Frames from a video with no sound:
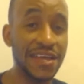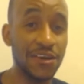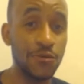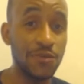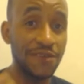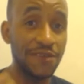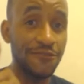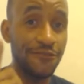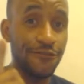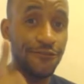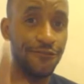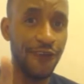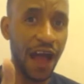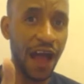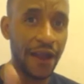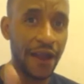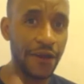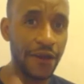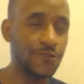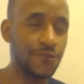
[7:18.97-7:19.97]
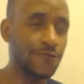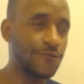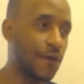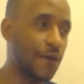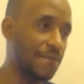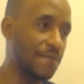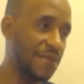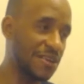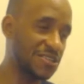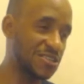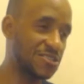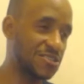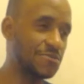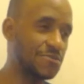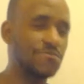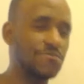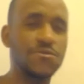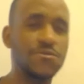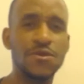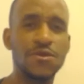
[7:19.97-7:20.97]
he'll be fired from this
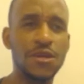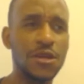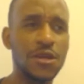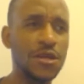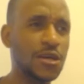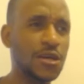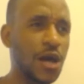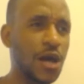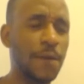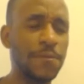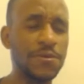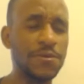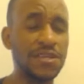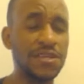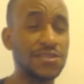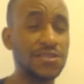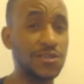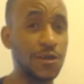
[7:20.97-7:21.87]
company.